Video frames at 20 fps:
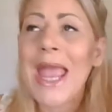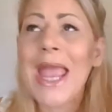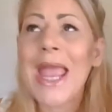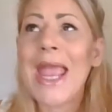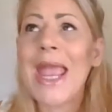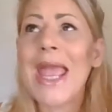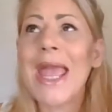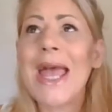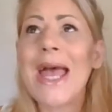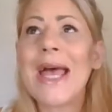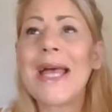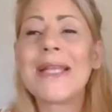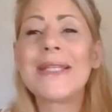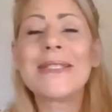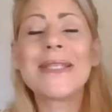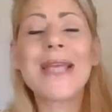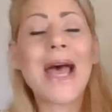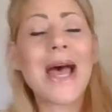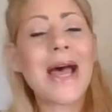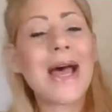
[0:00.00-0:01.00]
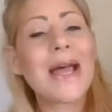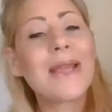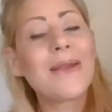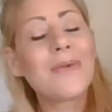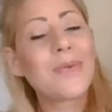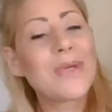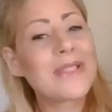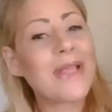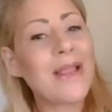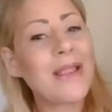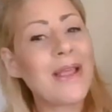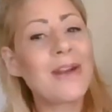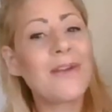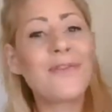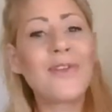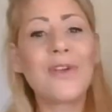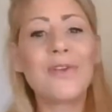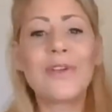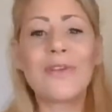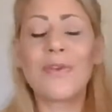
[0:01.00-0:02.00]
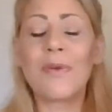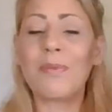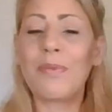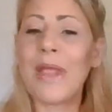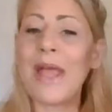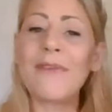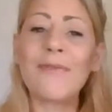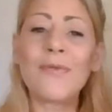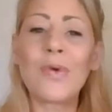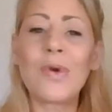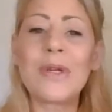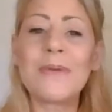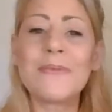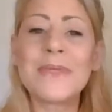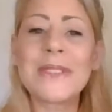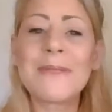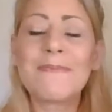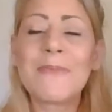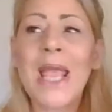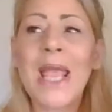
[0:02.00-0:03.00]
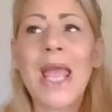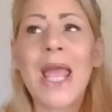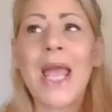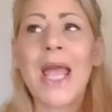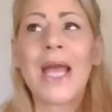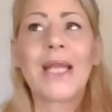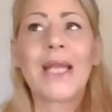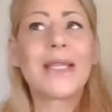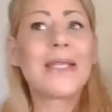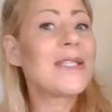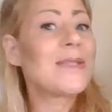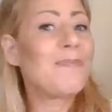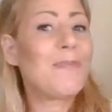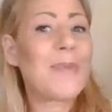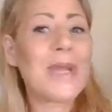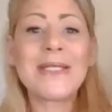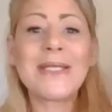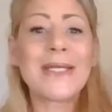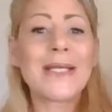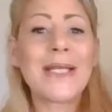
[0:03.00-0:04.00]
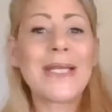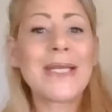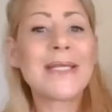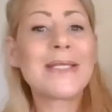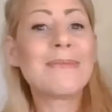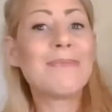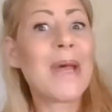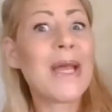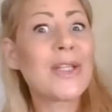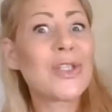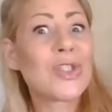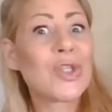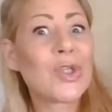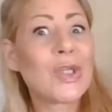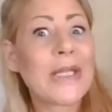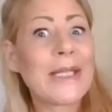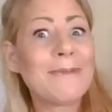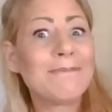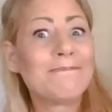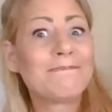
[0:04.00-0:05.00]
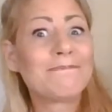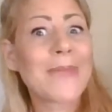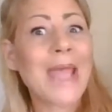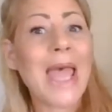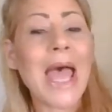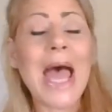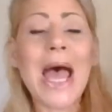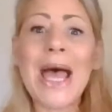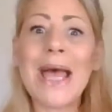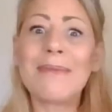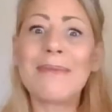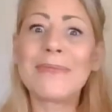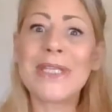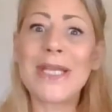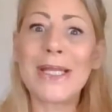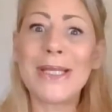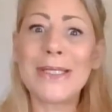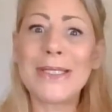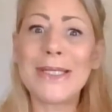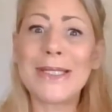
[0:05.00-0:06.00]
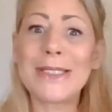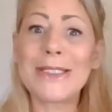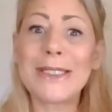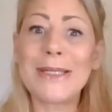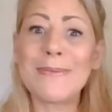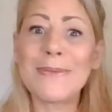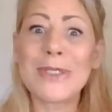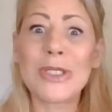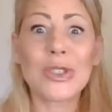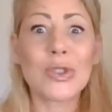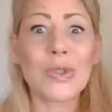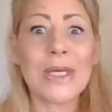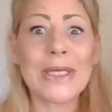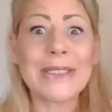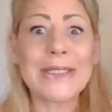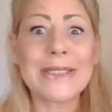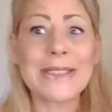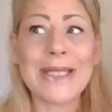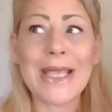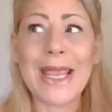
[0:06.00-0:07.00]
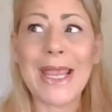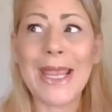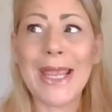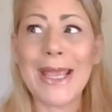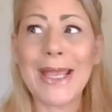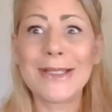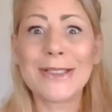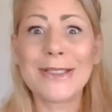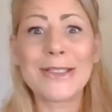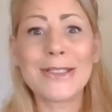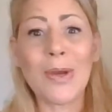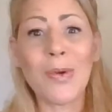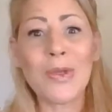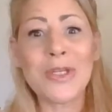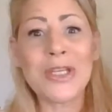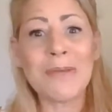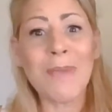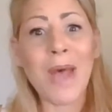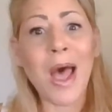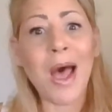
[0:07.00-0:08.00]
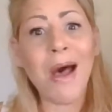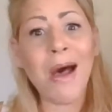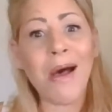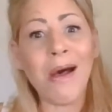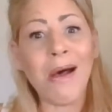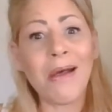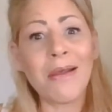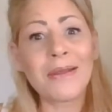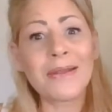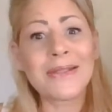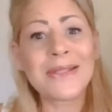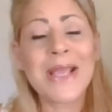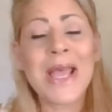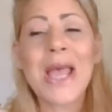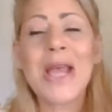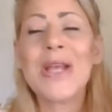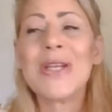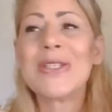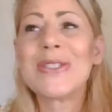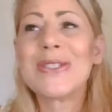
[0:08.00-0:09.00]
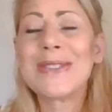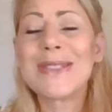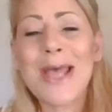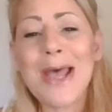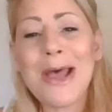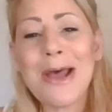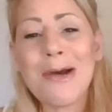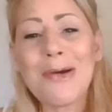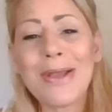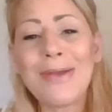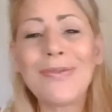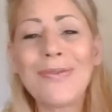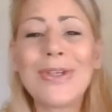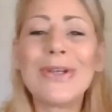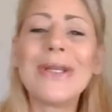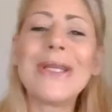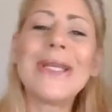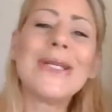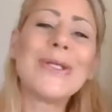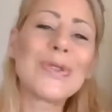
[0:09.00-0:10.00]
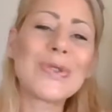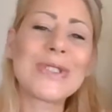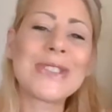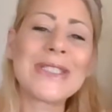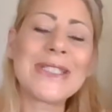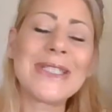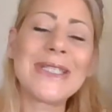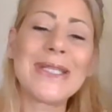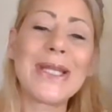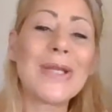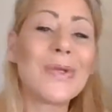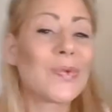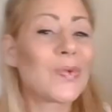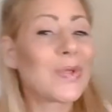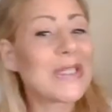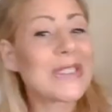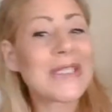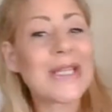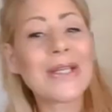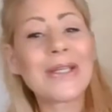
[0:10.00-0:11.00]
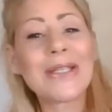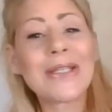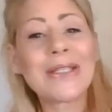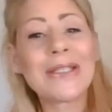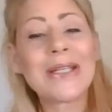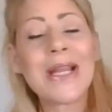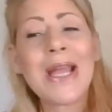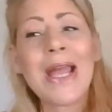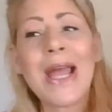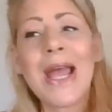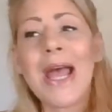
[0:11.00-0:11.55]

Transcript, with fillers: and I resell on a few different platforms. This basically is my journey. I'm telling you the tips, the tricks, and showing you my hauls. So if you're interested in reseller